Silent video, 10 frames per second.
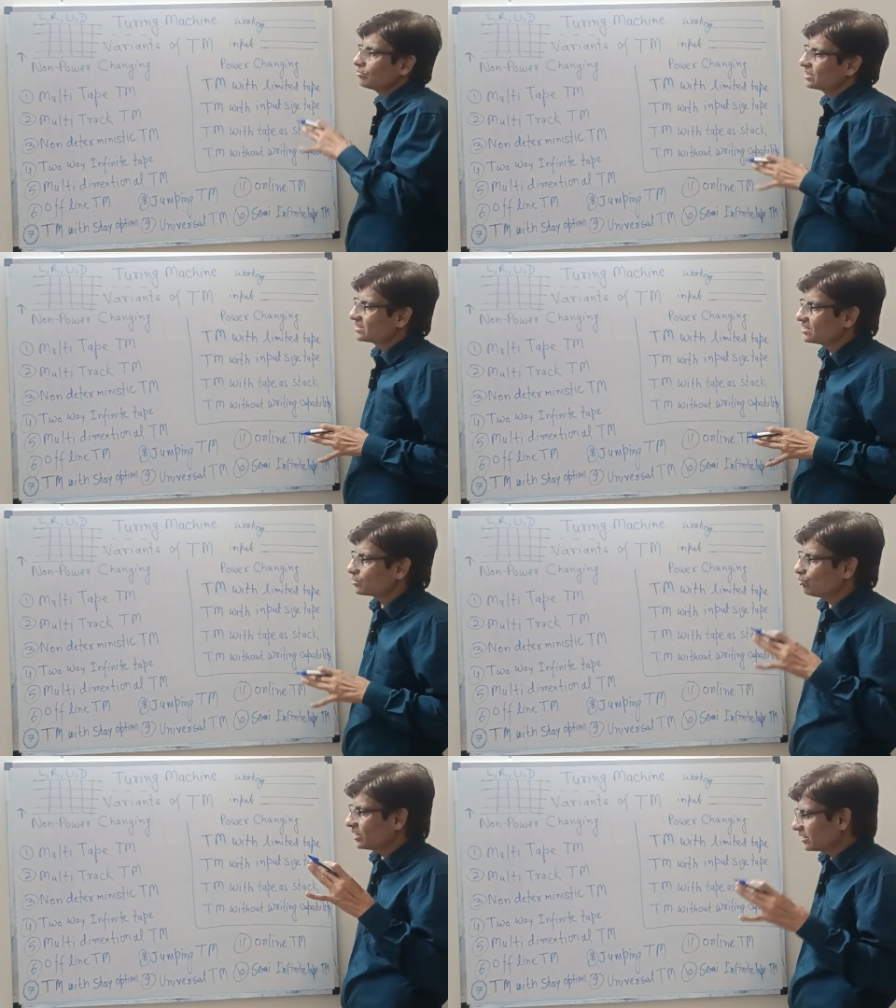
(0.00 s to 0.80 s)

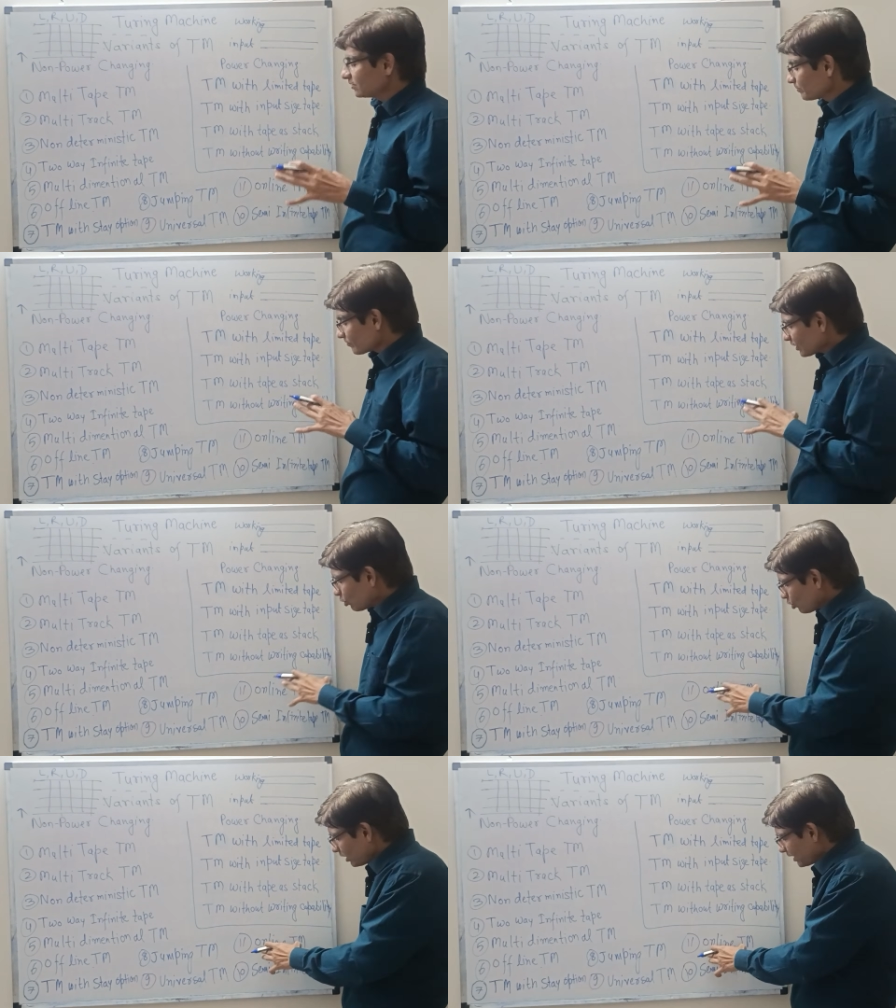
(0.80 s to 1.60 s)
machines were
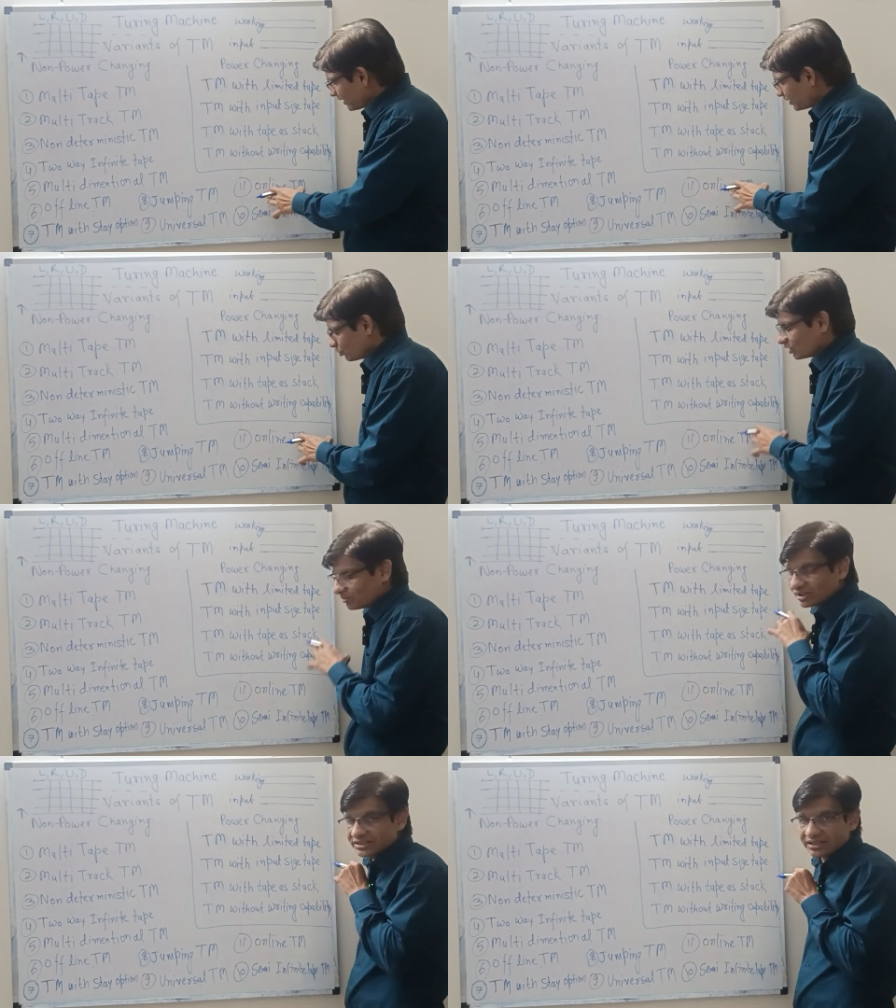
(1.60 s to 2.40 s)
online
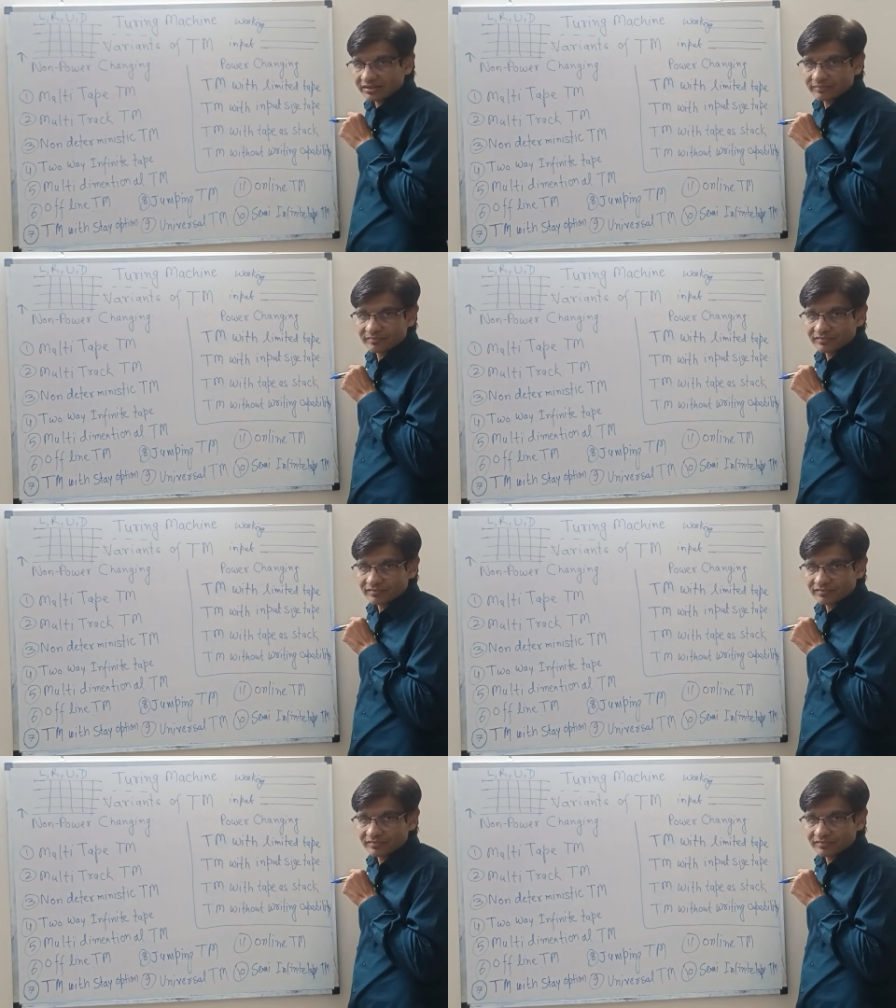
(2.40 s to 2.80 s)
Turing machine.